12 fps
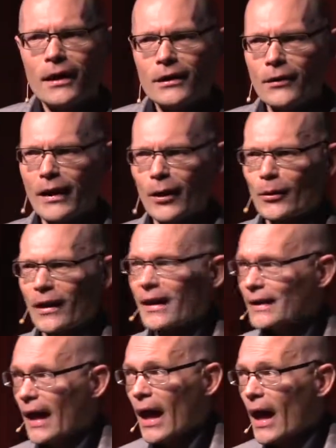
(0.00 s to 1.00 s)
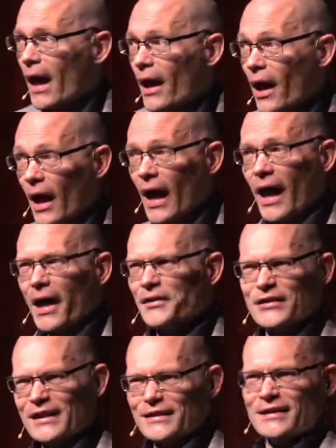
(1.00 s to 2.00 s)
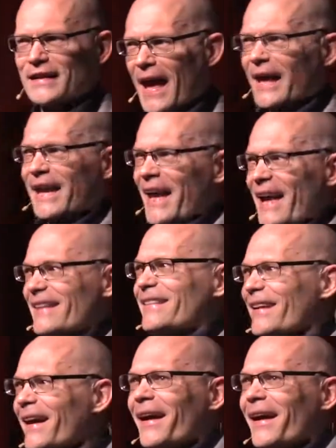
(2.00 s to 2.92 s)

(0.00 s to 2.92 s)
Do I go like, just a second?